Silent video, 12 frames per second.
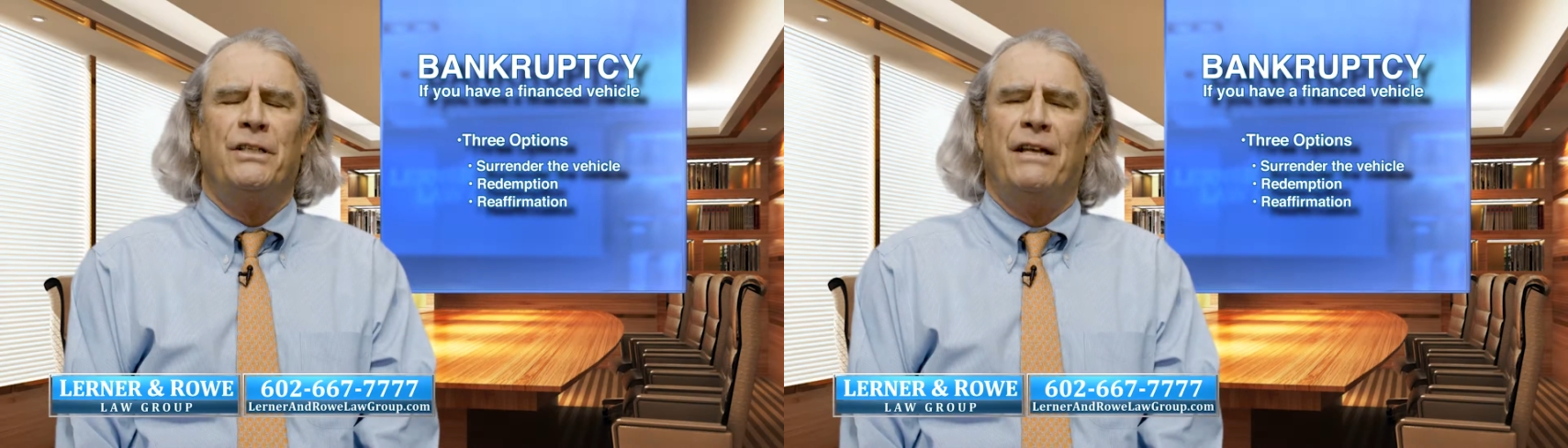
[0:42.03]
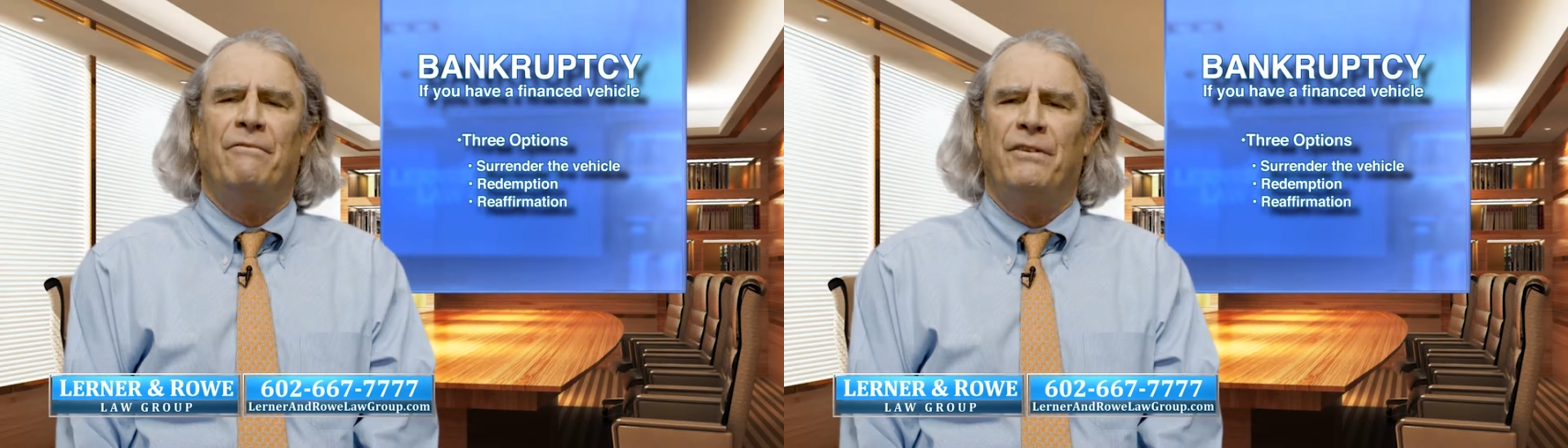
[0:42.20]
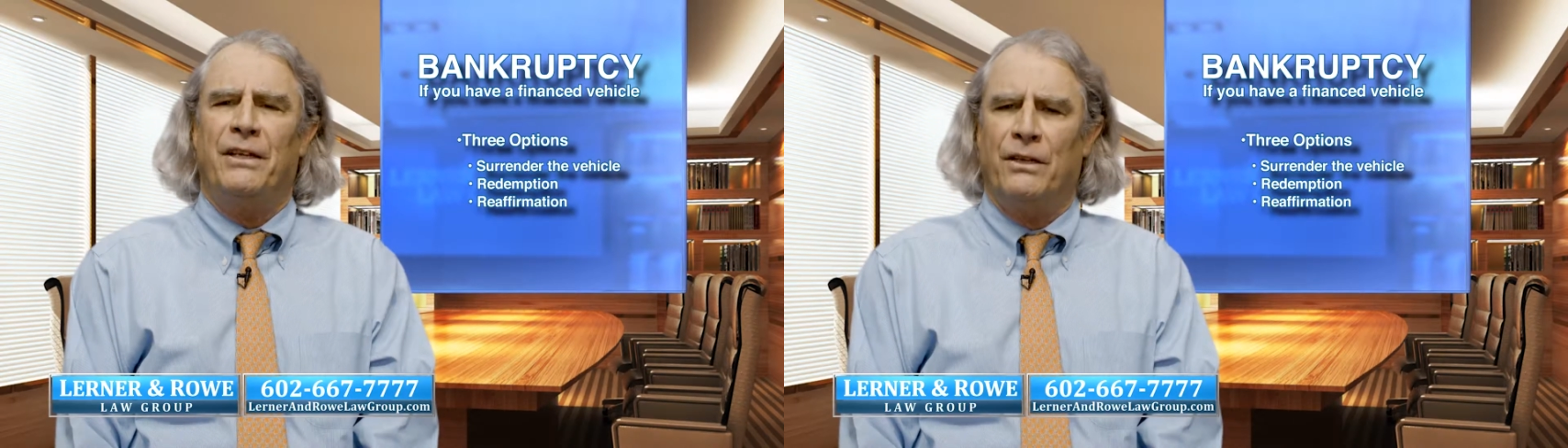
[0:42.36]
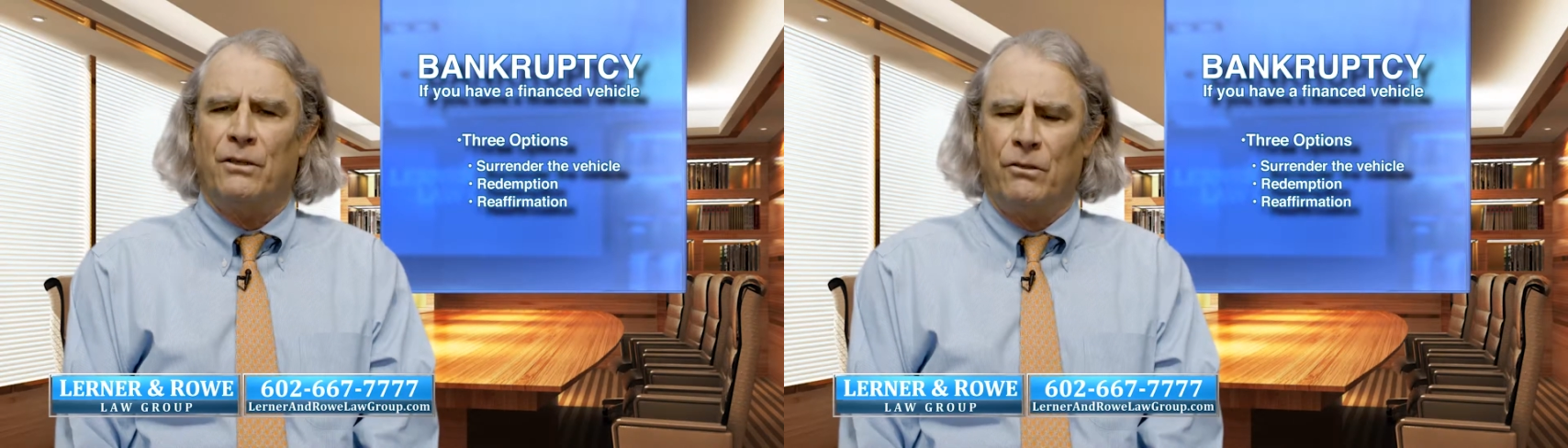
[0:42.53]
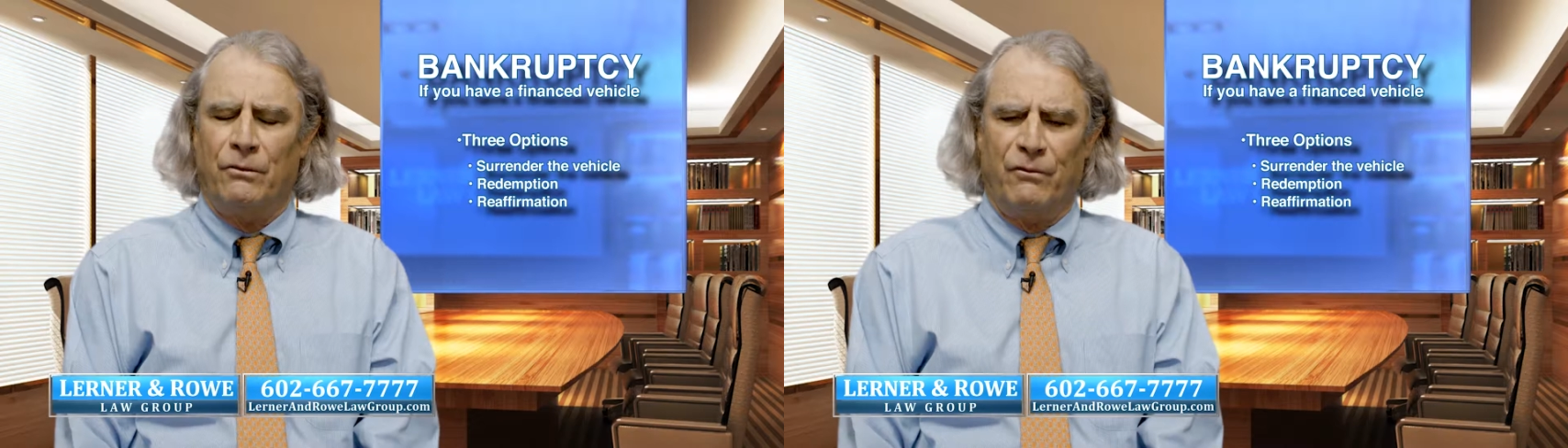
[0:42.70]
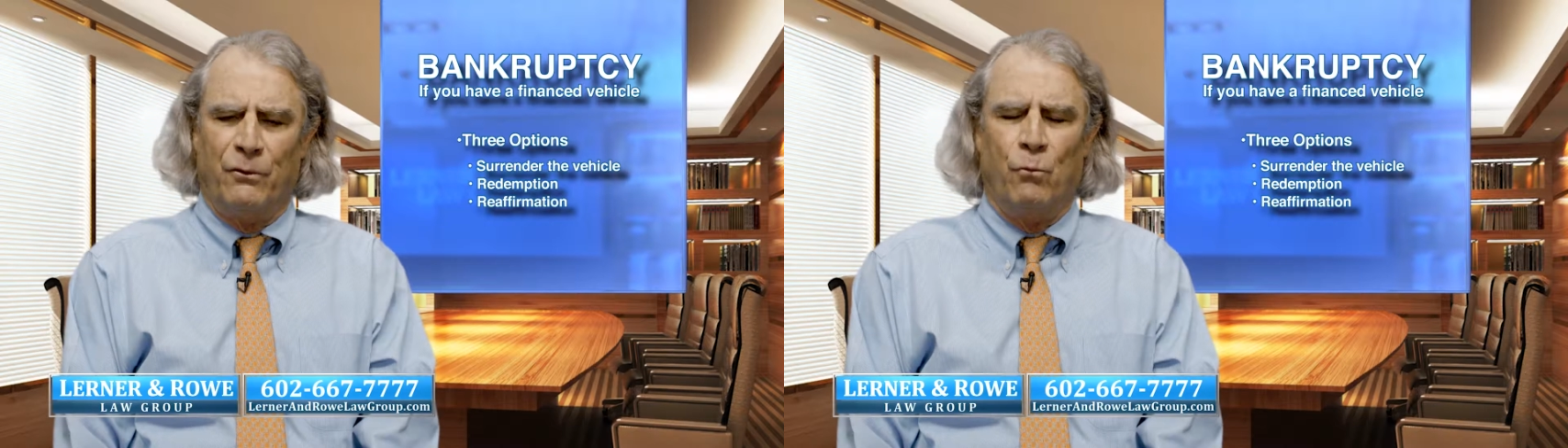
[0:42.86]
a
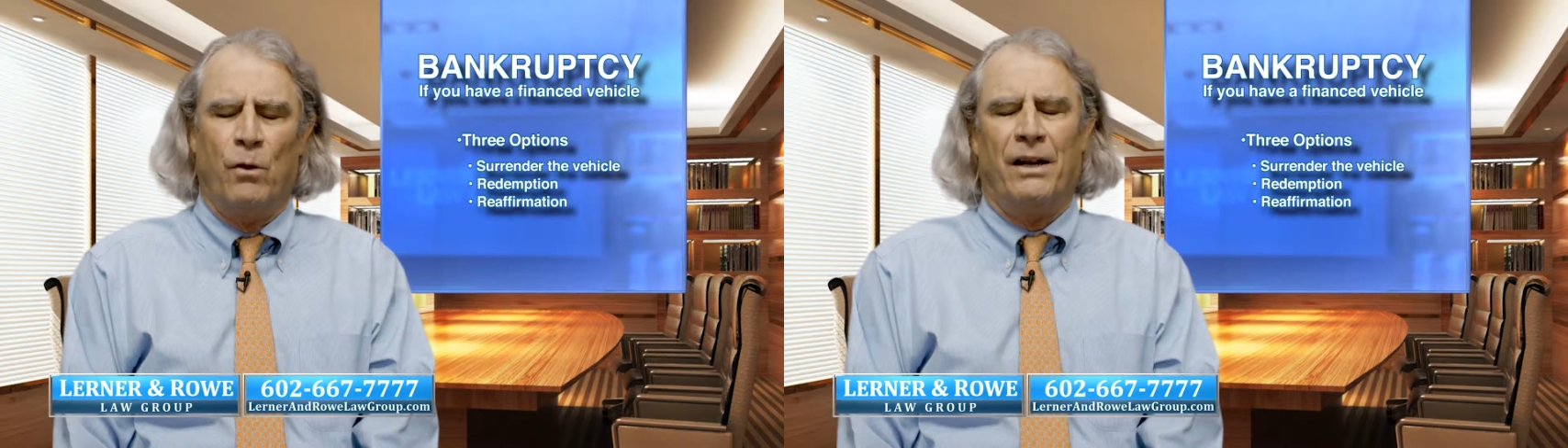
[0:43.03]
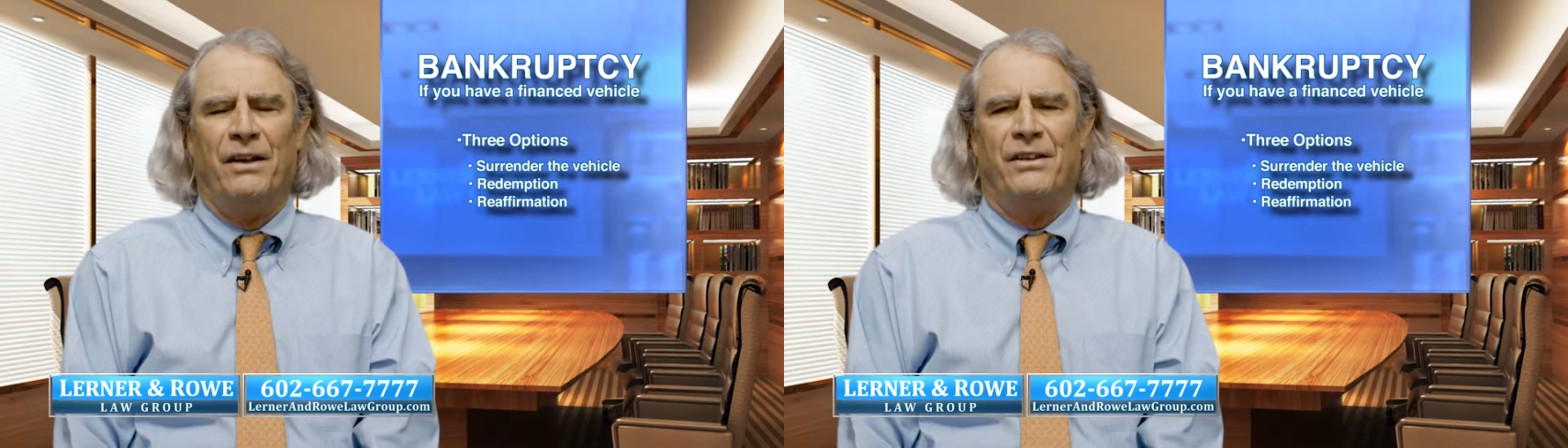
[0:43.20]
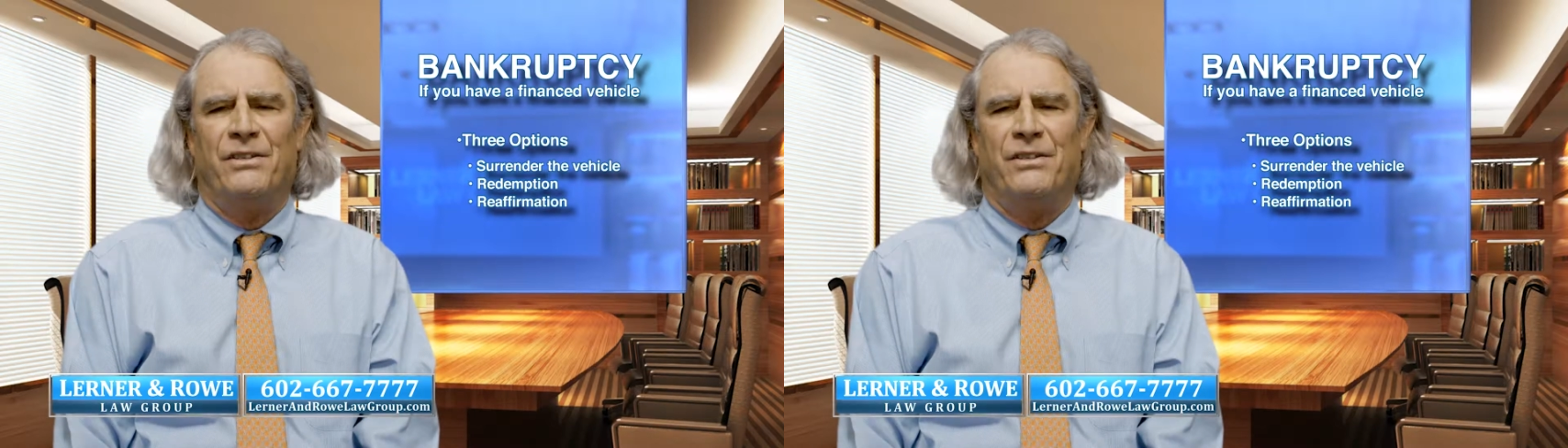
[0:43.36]
vehicle for what it